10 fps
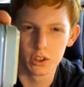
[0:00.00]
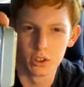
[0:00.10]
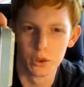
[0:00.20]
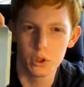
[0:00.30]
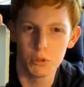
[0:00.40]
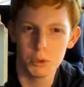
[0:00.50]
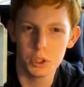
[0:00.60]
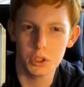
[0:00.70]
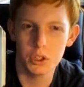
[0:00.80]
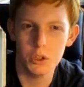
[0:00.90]
Green
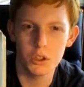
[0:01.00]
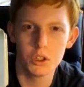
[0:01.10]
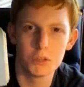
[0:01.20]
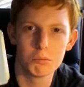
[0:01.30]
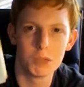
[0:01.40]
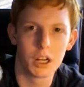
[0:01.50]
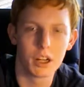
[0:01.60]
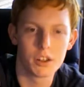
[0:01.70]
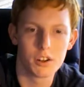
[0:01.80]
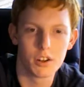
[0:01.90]
Pekoe by
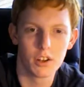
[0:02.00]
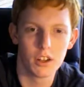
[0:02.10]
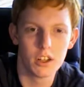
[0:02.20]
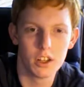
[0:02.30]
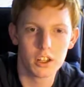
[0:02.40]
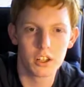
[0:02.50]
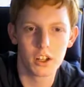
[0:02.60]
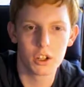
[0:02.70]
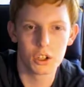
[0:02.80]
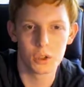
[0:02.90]

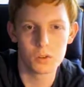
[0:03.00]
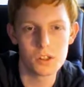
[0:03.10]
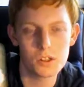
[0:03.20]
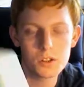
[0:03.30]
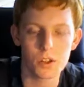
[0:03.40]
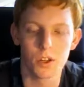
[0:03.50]
Adagio Teas.